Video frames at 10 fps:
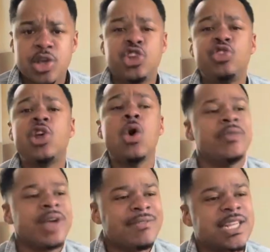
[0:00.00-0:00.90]
You
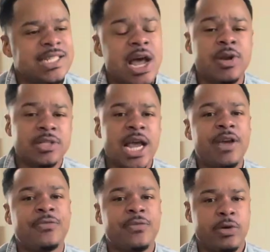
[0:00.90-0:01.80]
don't have to stay on the
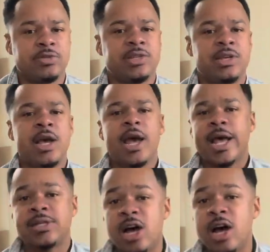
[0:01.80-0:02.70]
same frequency
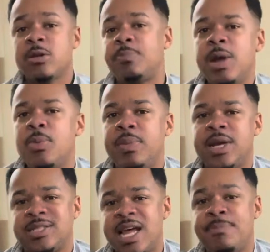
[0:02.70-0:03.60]
as other people
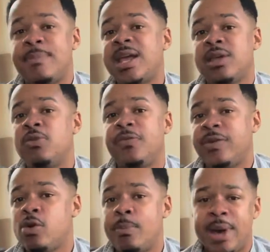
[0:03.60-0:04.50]
because they making you
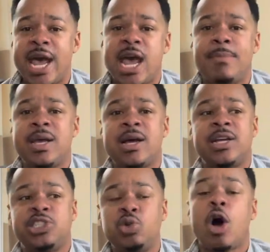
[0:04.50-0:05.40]
feel bad
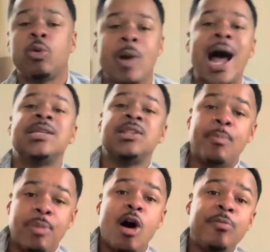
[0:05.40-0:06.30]
because you are rising
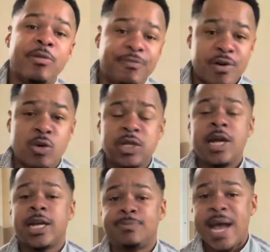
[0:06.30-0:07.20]
above them folks.
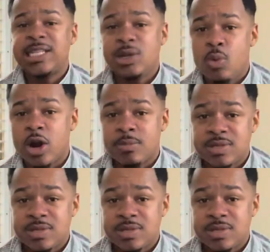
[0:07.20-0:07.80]
That's basically what I'm